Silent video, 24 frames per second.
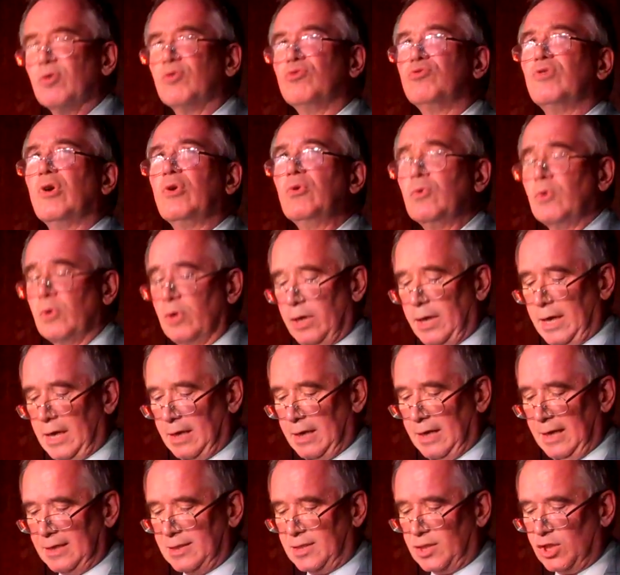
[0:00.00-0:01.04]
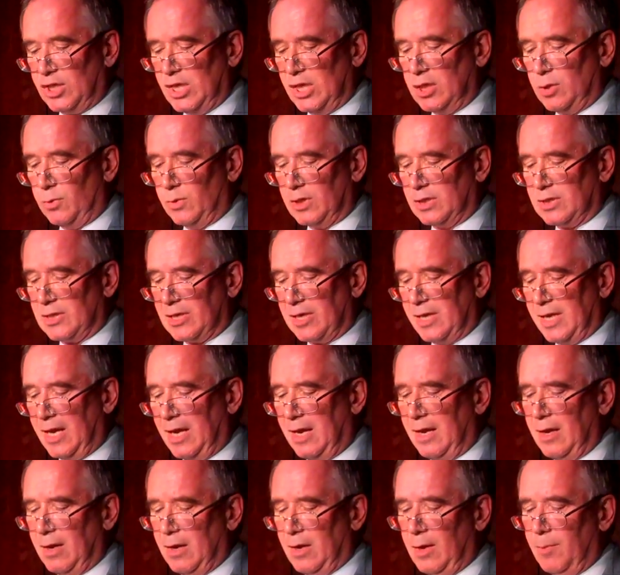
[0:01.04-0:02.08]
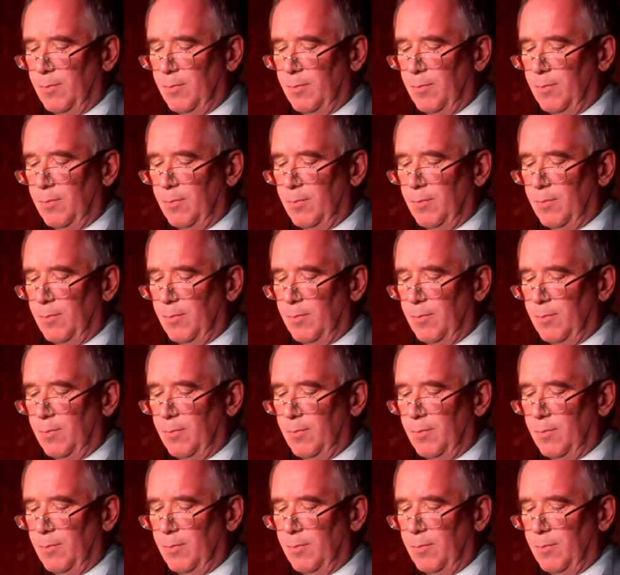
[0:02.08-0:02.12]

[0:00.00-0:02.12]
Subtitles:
rolling assiduously